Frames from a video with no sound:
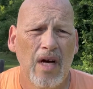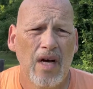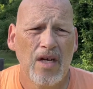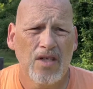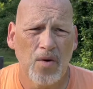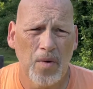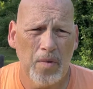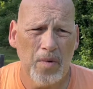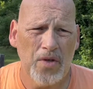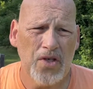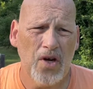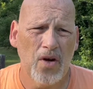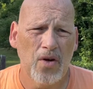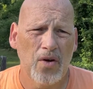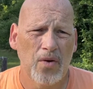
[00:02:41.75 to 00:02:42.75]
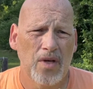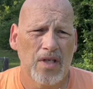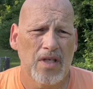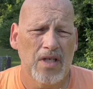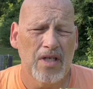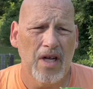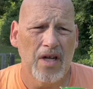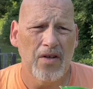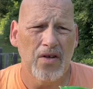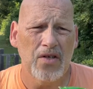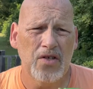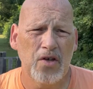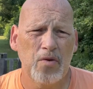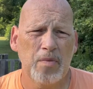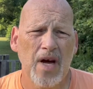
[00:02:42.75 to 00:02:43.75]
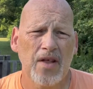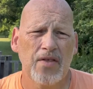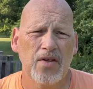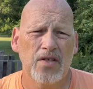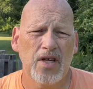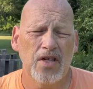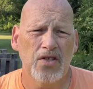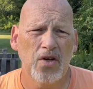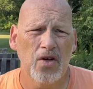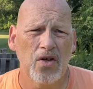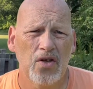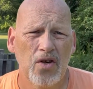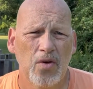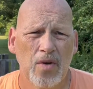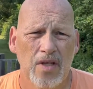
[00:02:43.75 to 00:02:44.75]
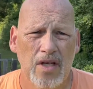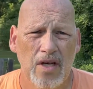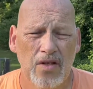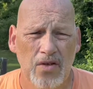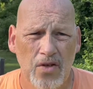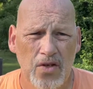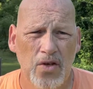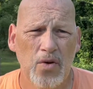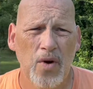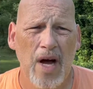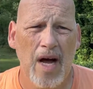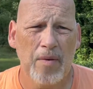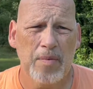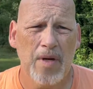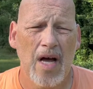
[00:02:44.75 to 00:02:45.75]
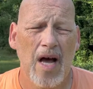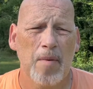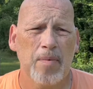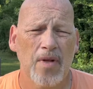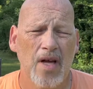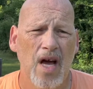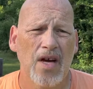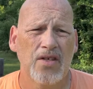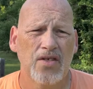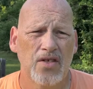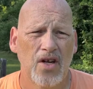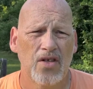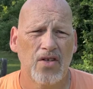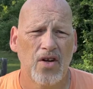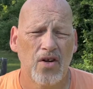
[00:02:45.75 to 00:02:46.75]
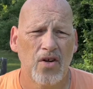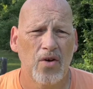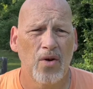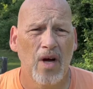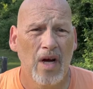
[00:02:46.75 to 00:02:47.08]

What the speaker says: So what I'm going to show you is that there's 2 methods that you can do with this, or 2 applications that you can do.